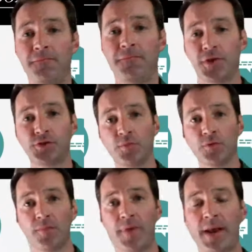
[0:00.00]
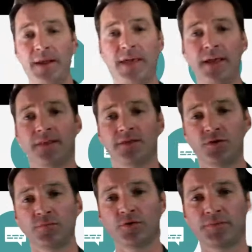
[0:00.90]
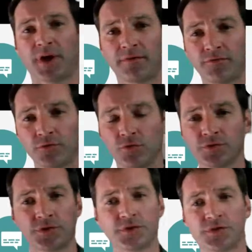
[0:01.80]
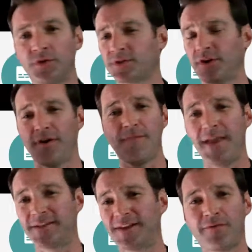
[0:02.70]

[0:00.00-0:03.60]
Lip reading: For the Zoom room etiquette and the Zoom room kind of rules, your students are amazing.